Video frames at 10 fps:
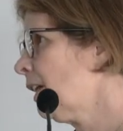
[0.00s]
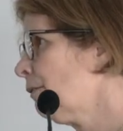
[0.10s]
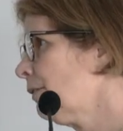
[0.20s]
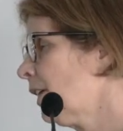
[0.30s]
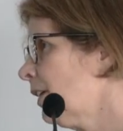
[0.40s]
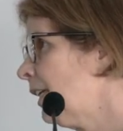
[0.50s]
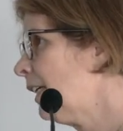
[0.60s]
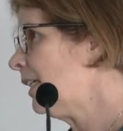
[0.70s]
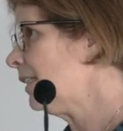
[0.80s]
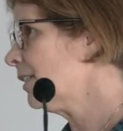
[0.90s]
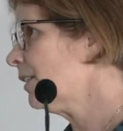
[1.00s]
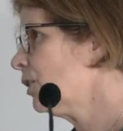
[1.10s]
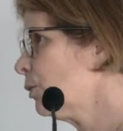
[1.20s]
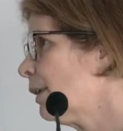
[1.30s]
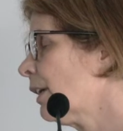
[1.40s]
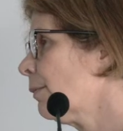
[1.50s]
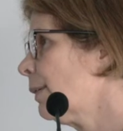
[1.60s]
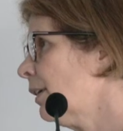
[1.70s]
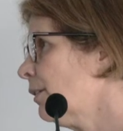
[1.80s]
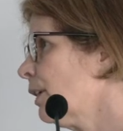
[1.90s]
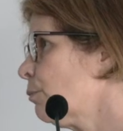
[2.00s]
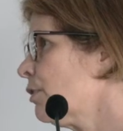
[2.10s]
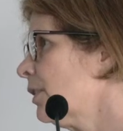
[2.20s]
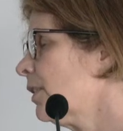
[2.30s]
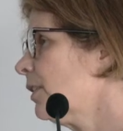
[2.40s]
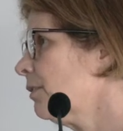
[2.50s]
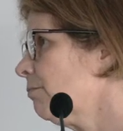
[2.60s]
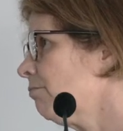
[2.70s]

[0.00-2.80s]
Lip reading: if they need to pick up anything printed.